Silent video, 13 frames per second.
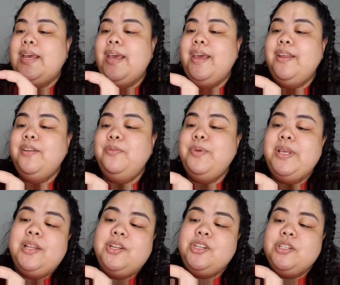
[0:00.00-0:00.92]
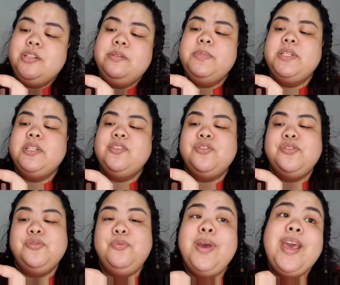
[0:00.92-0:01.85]
and we legitimate
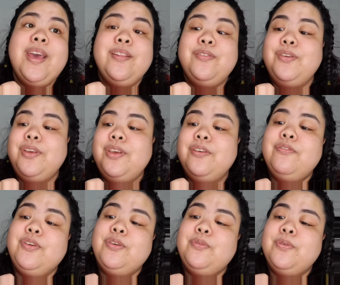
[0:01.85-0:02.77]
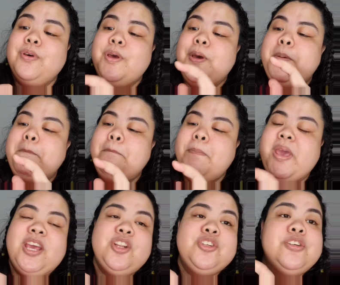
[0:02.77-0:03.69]
swear to give you
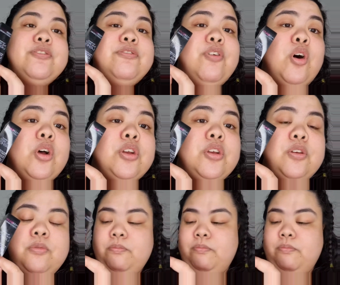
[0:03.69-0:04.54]
major volume